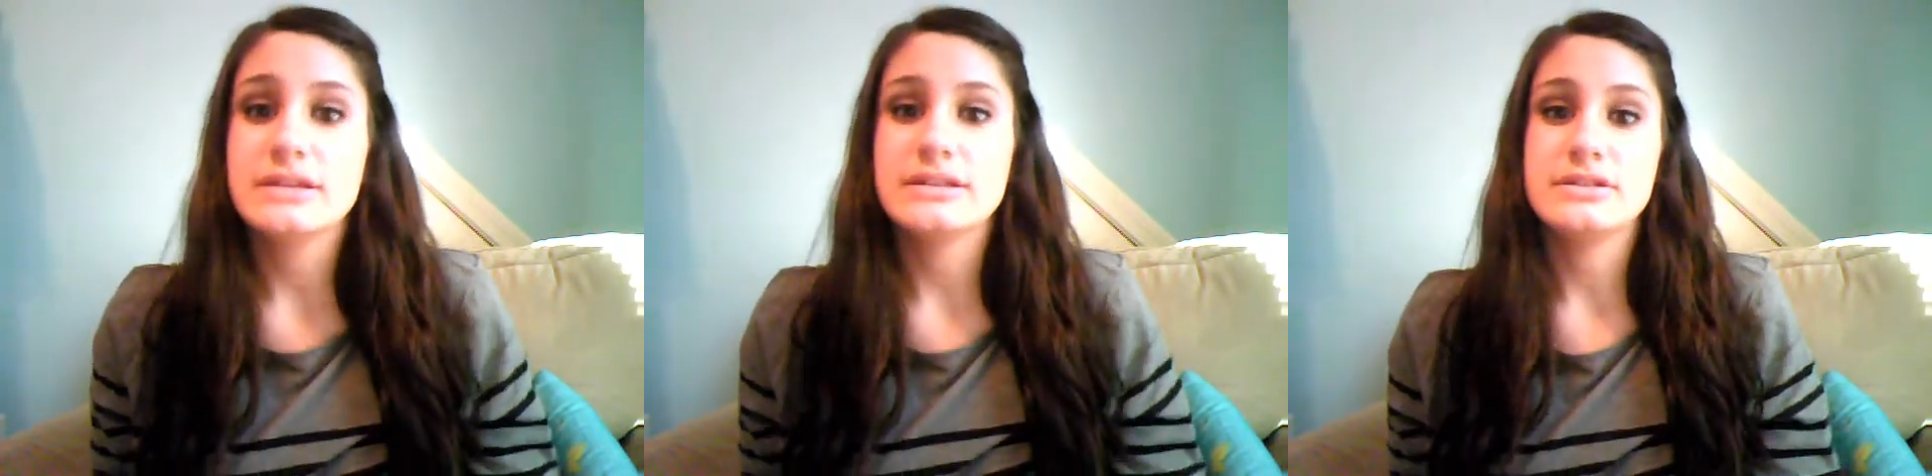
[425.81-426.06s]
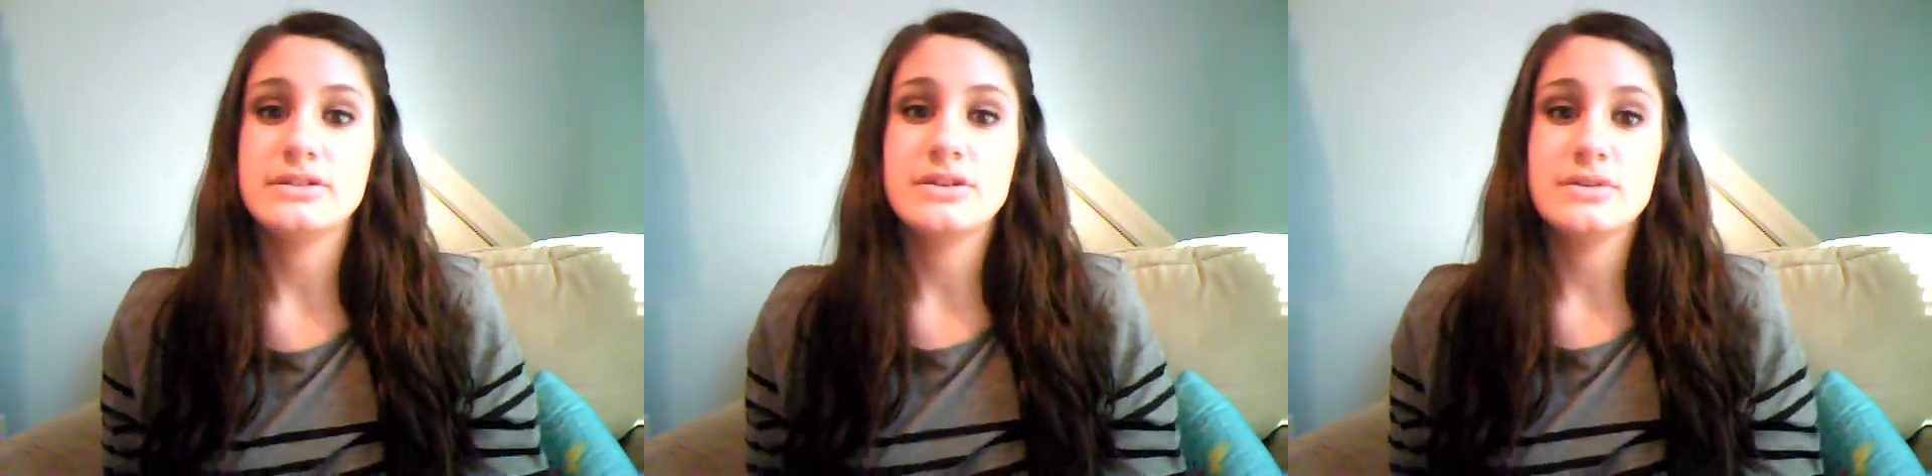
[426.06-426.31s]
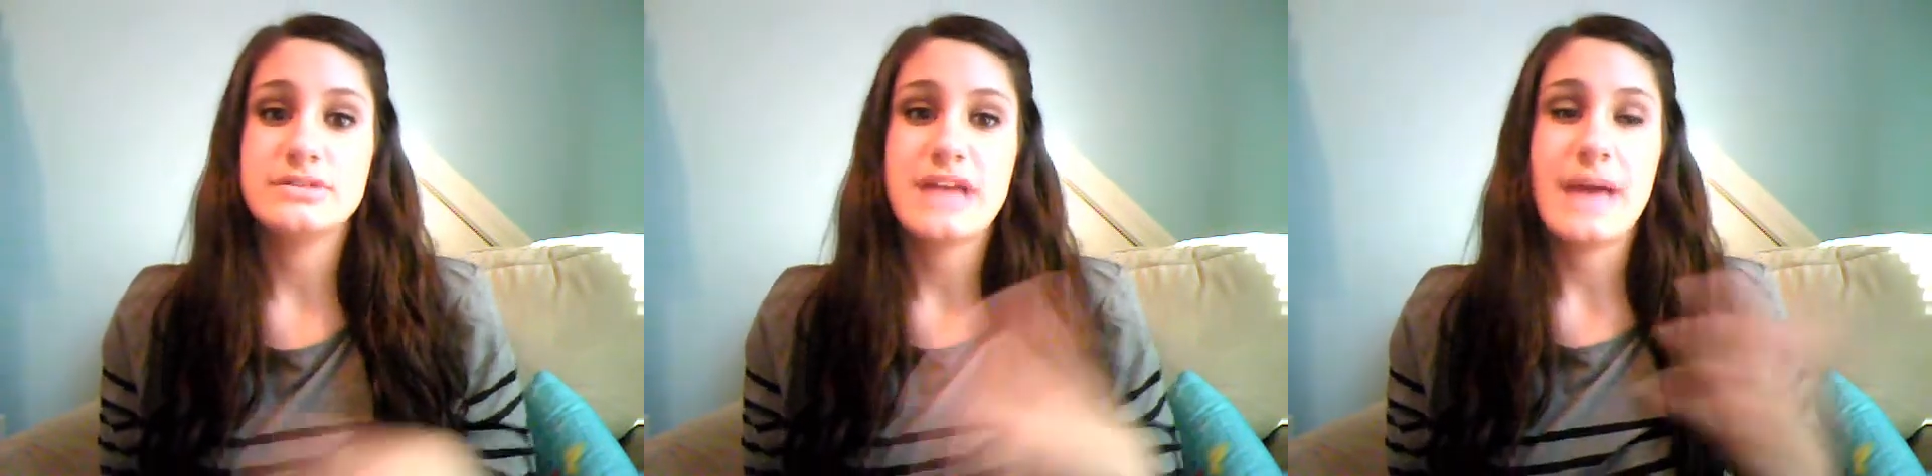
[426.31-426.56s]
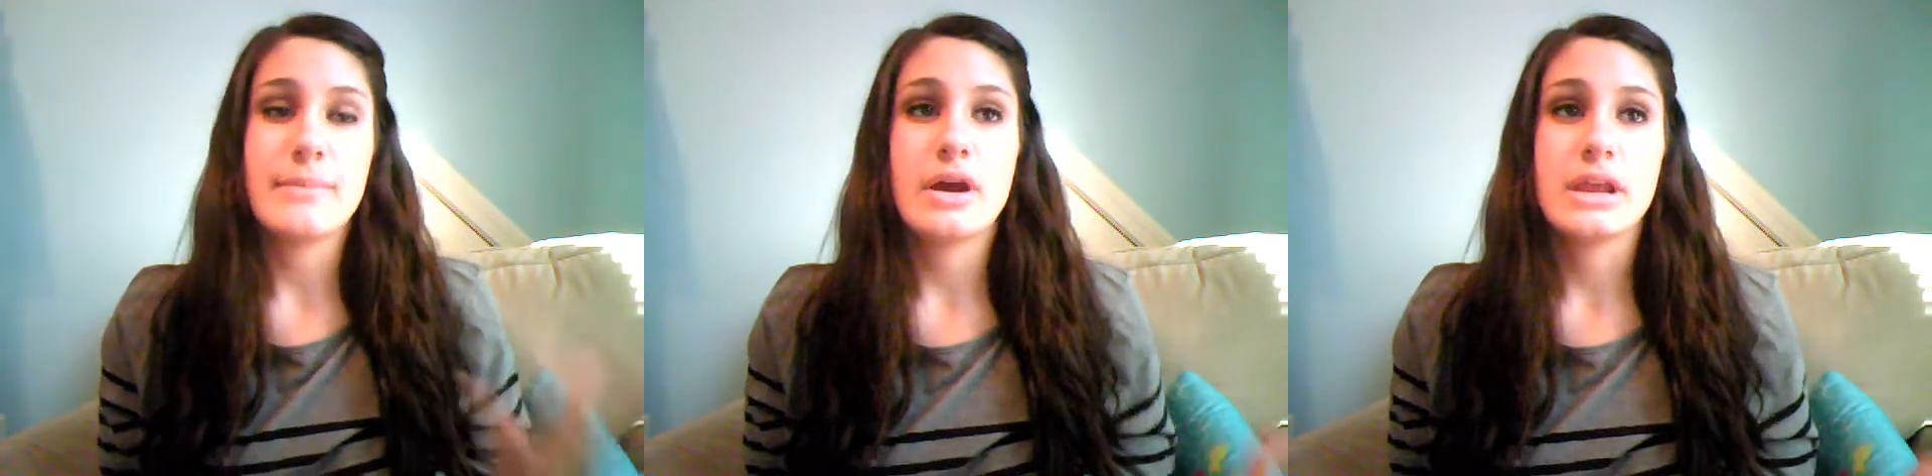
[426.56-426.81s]
to use
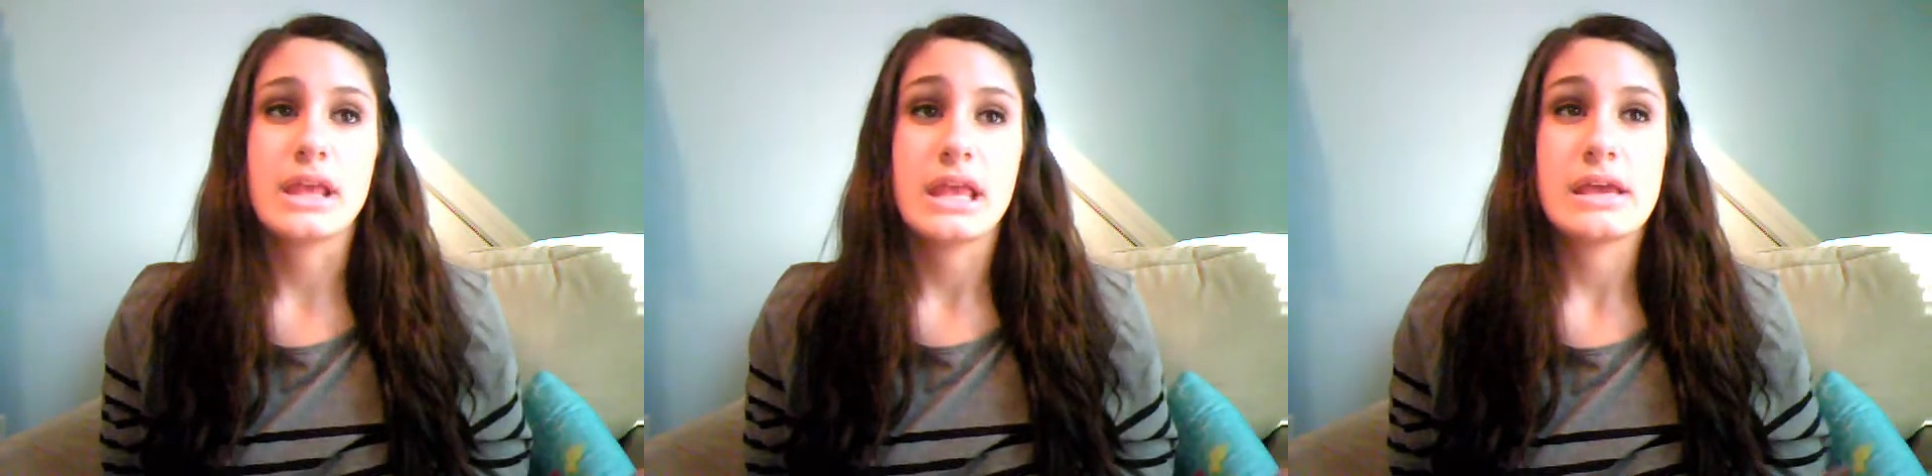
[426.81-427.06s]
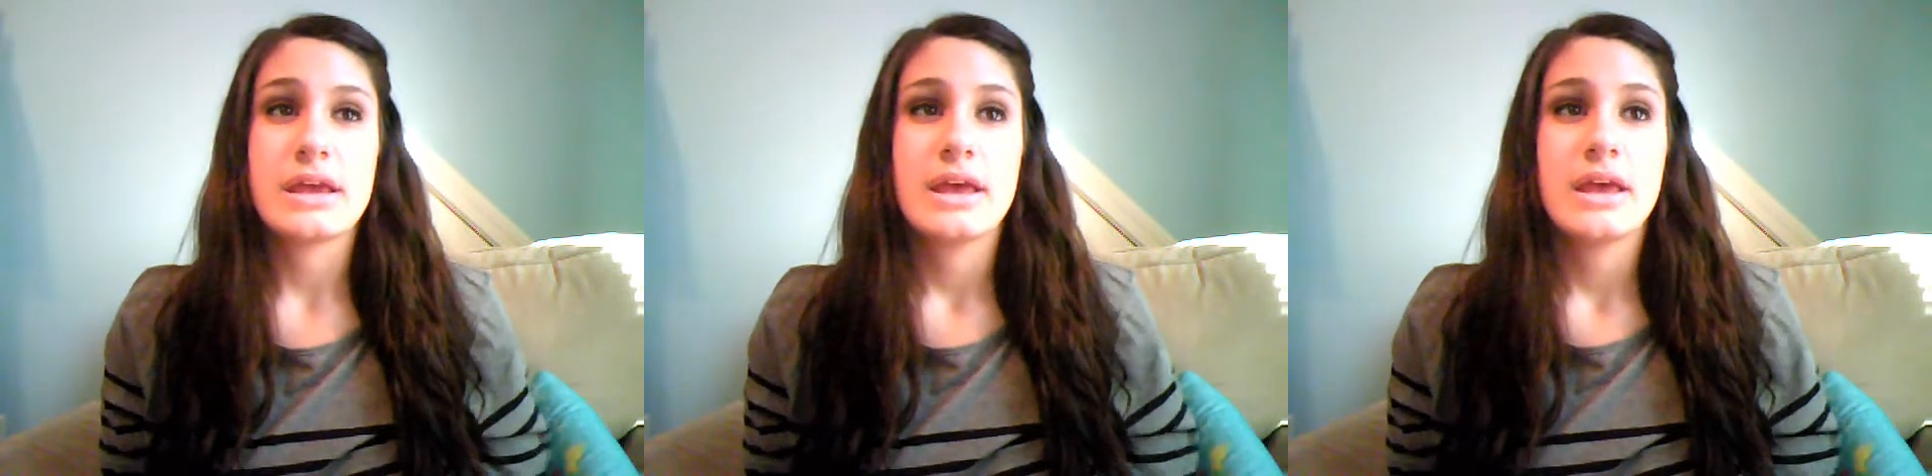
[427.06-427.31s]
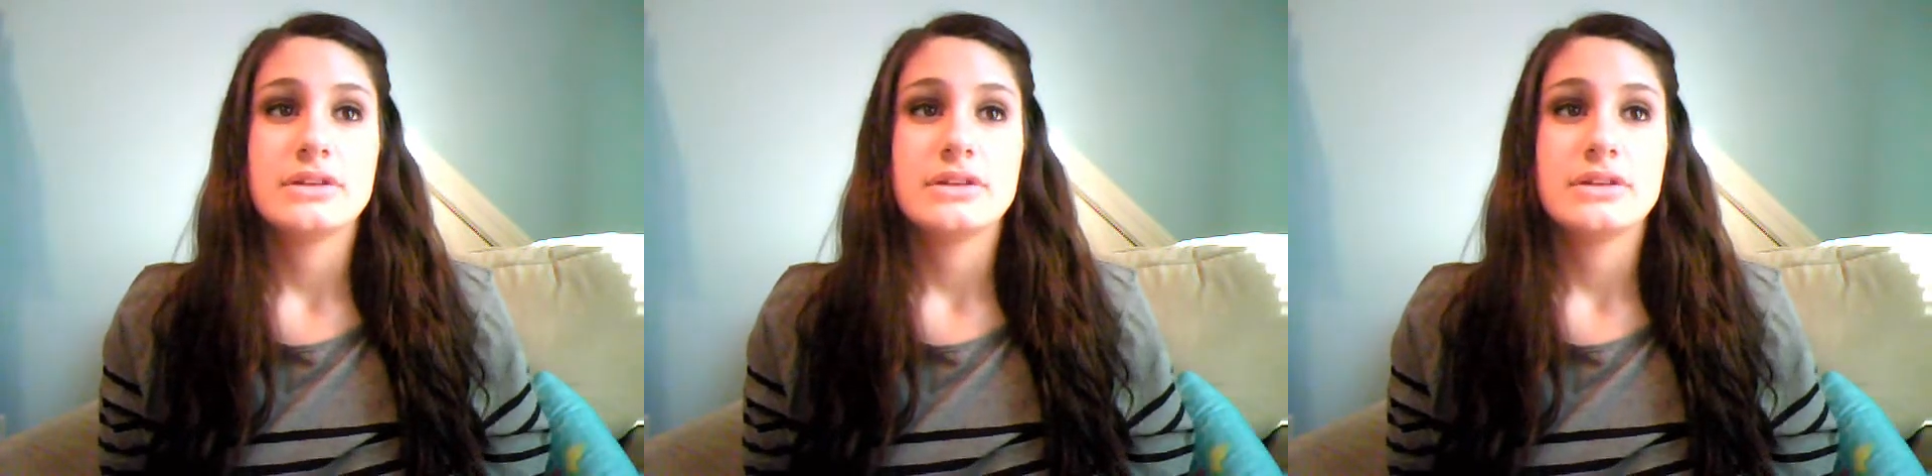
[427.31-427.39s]
that money